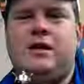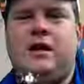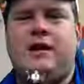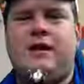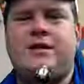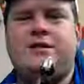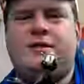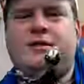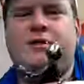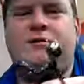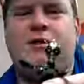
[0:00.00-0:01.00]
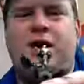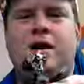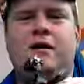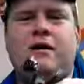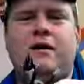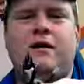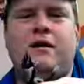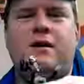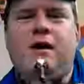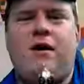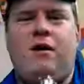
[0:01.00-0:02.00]
Unless you were like
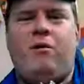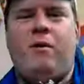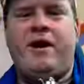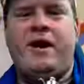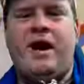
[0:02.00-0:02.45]
a white